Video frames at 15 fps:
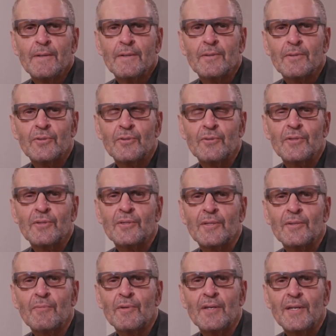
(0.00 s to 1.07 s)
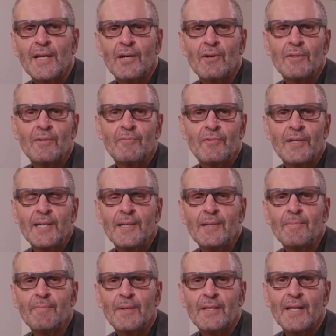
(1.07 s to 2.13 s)
so students could not only
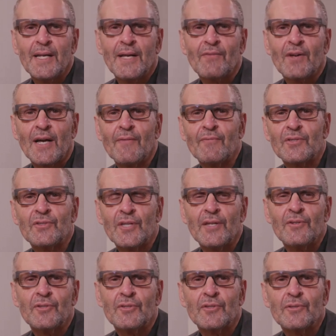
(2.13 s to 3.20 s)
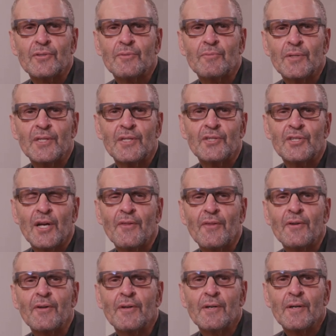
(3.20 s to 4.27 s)
read, but then have conversations with each
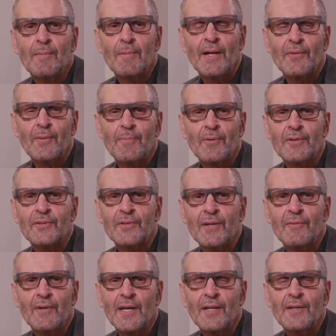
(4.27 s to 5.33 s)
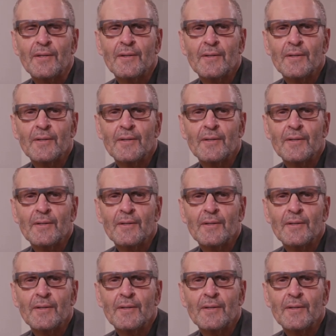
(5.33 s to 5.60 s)
other about the books they read.